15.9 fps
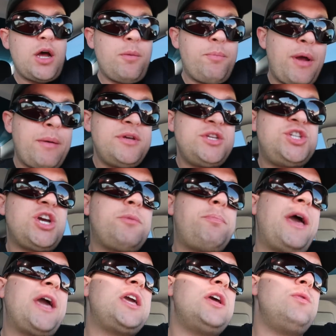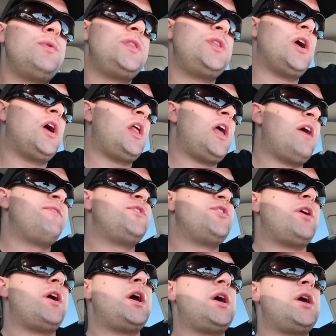I'll probably check back in with y'all
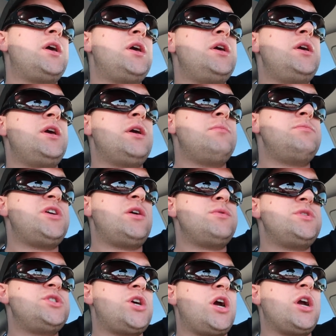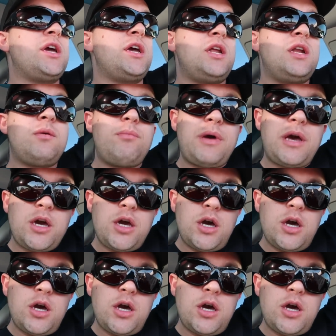after I am done with Target and I'm back